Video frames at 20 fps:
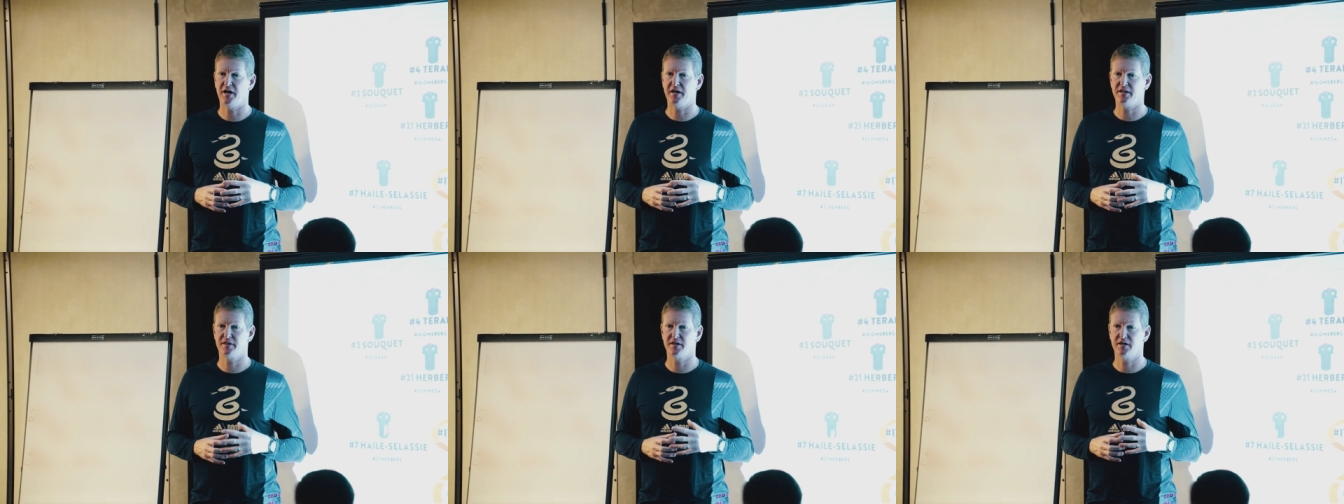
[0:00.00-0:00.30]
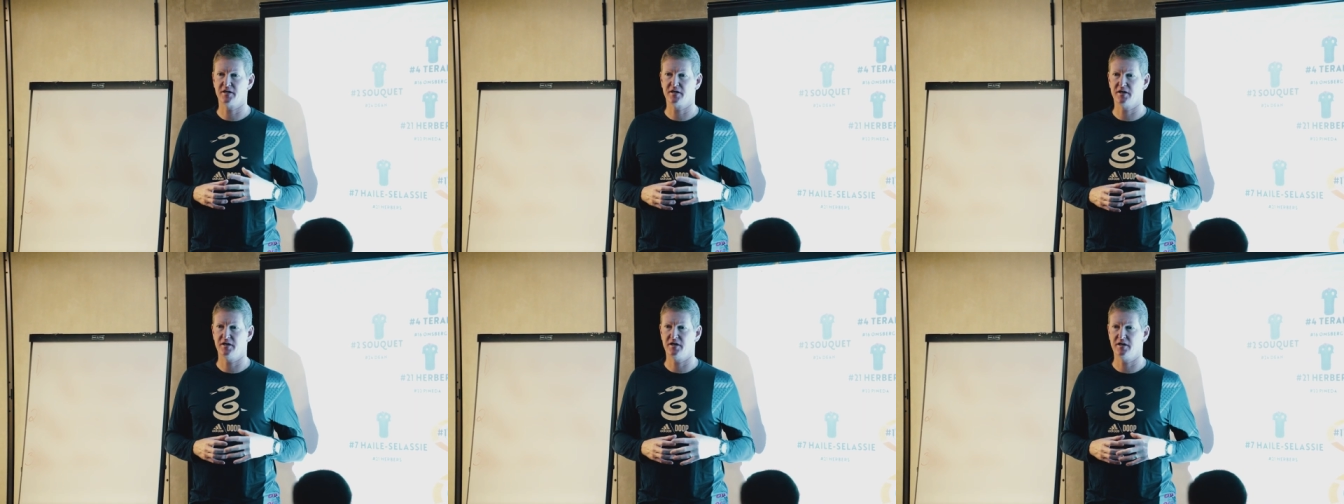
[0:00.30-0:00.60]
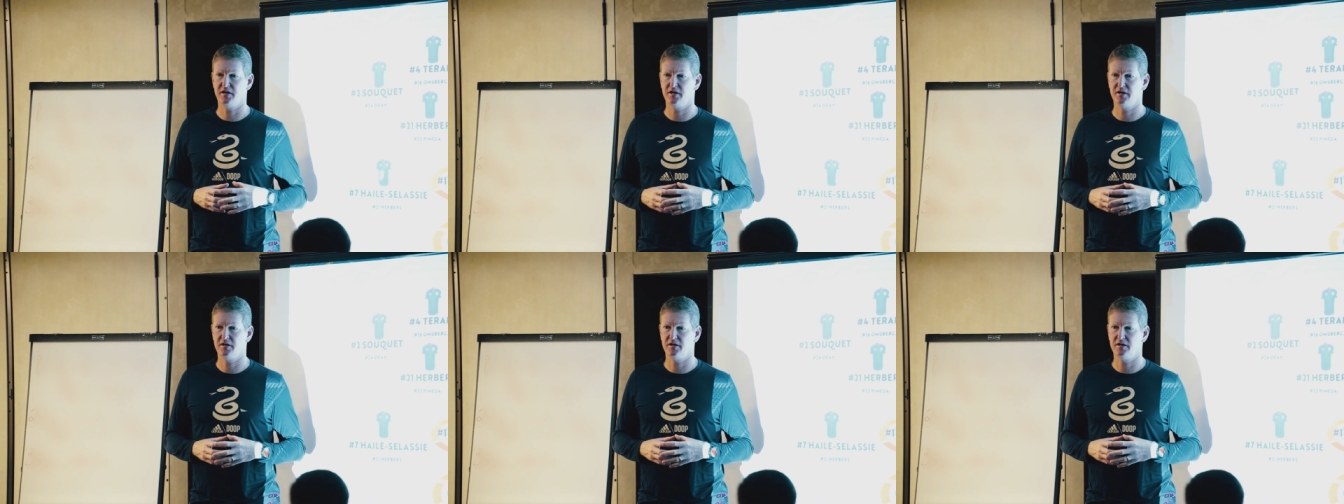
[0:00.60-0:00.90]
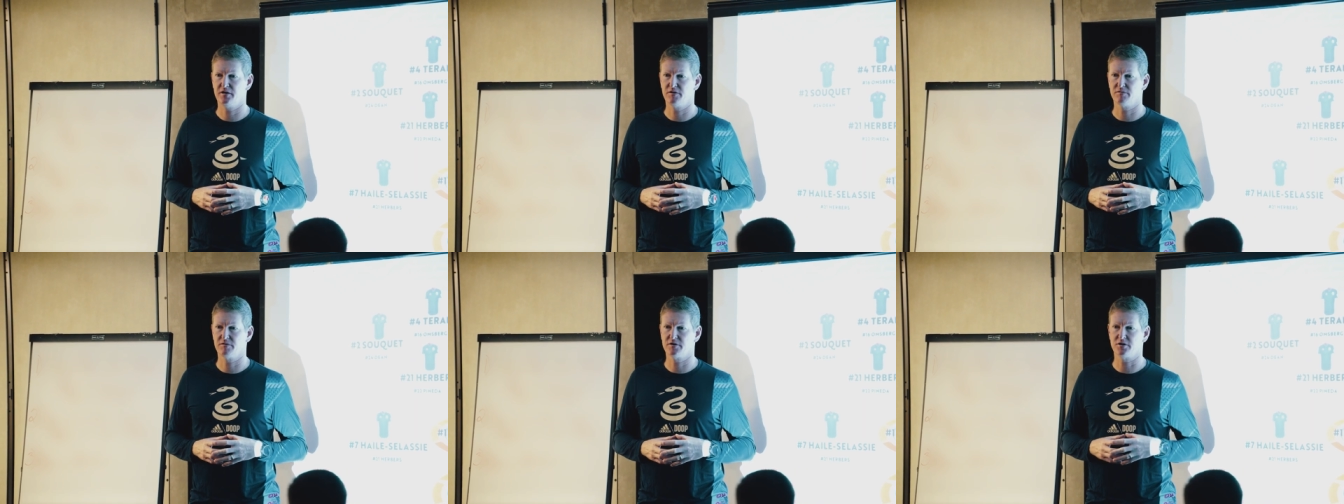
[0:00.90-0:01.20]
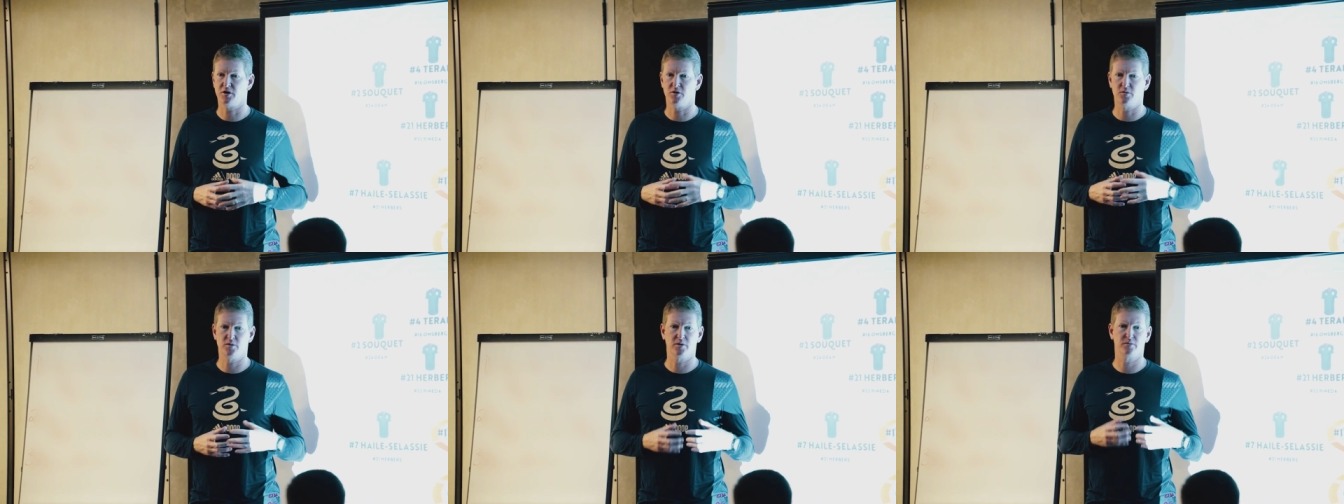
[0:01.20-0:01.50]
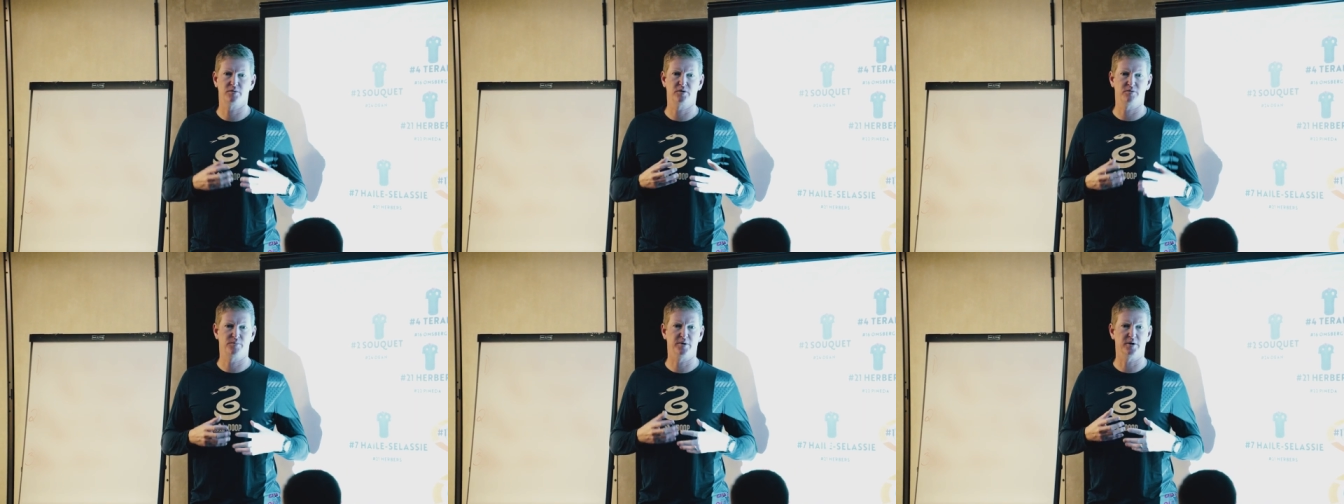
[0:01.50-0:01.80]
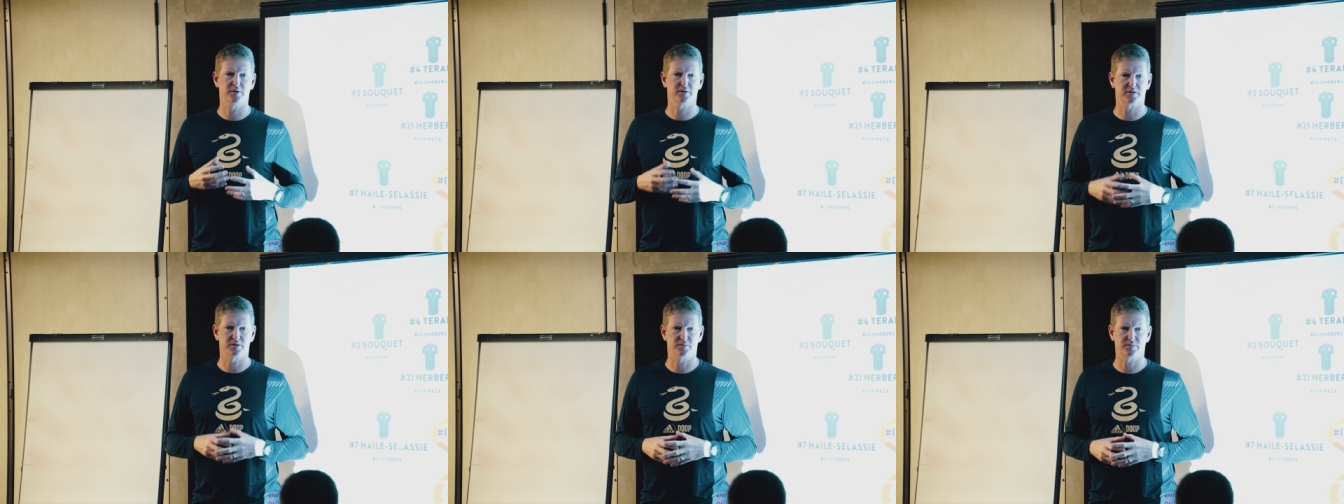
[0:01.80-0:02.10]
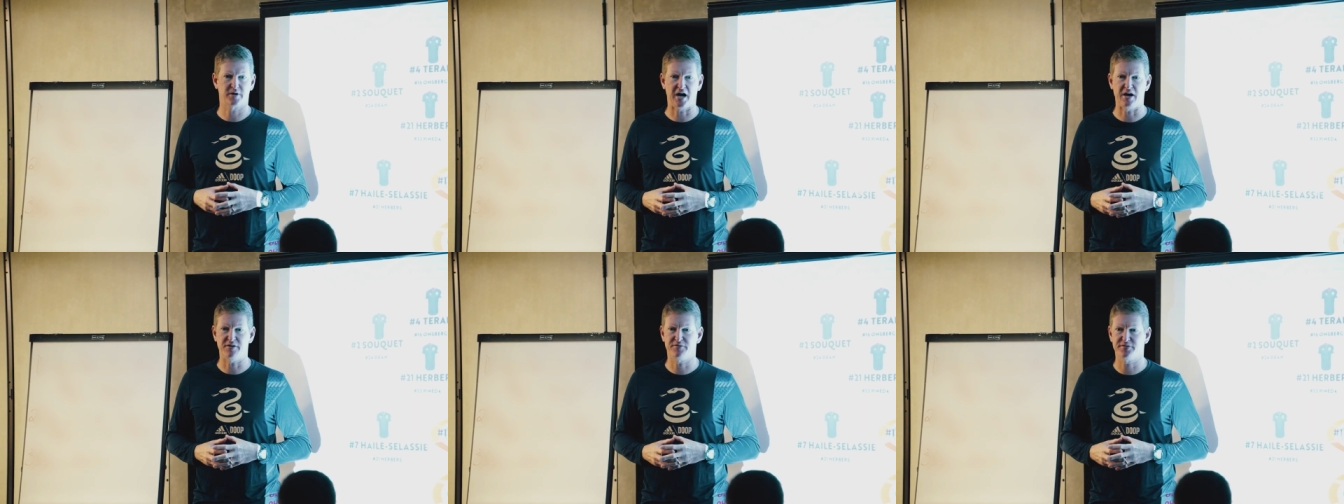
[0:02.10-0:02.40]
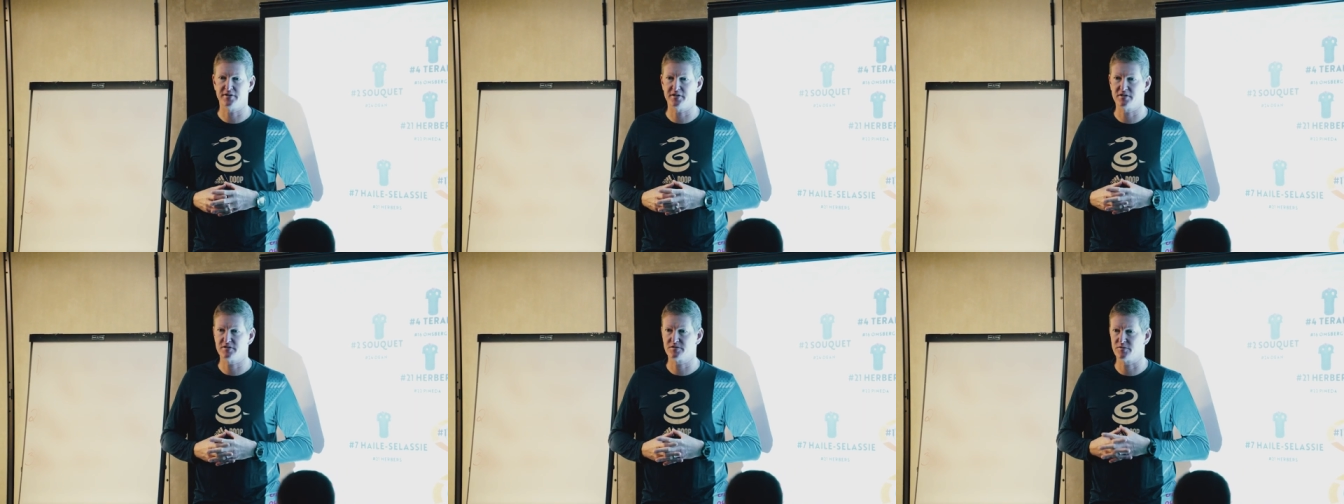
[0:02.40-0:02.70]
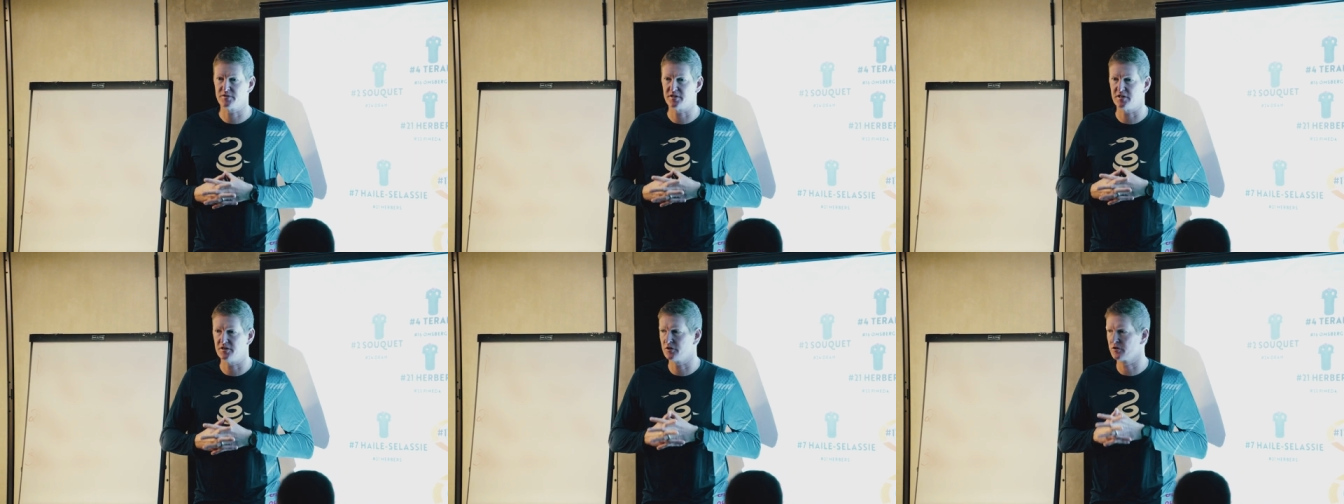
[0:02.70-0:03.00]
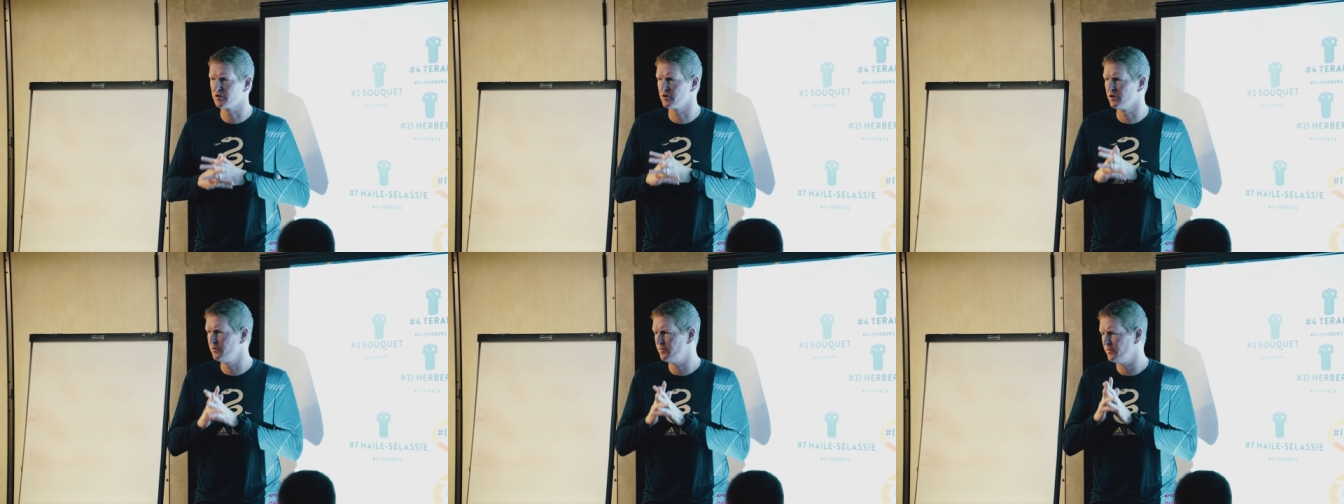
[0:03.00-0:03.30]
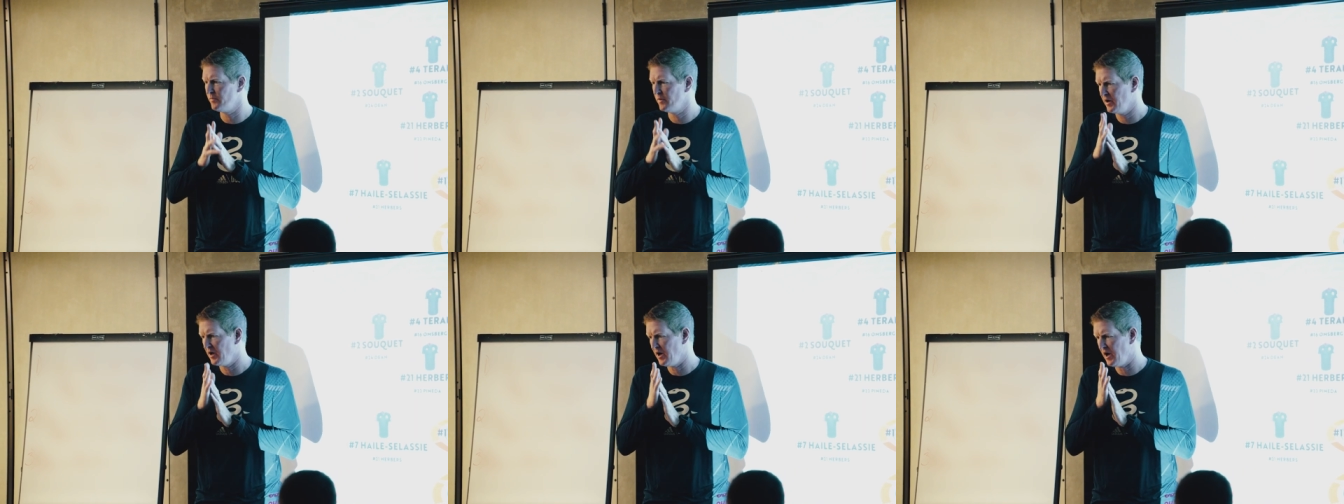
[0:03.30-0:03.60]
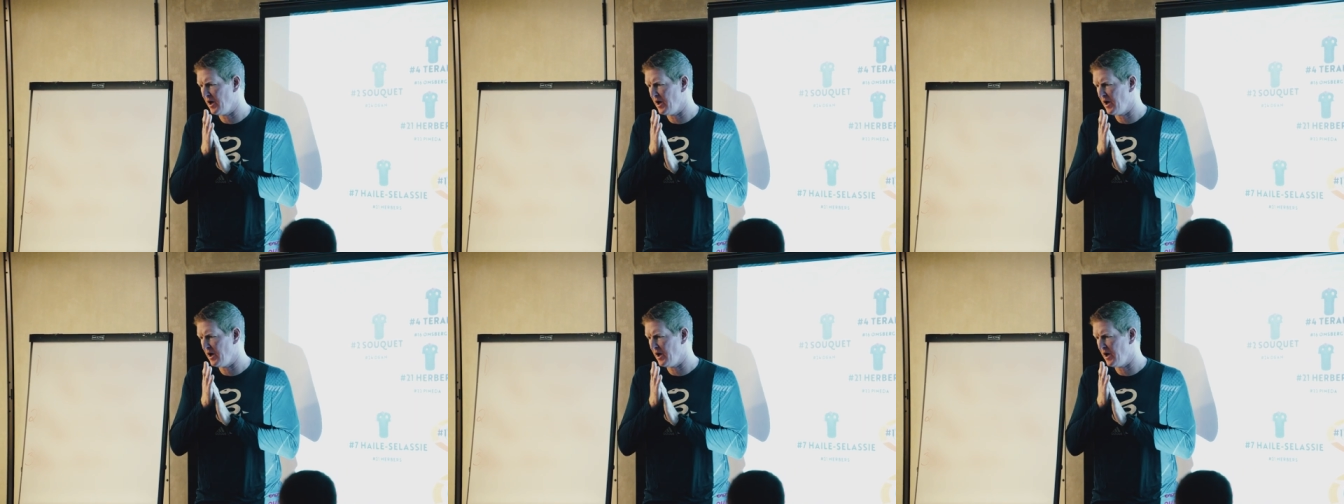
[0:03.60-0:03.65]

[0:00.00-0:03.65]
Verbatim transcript: I think uh, a result where we have built some confidence within the group.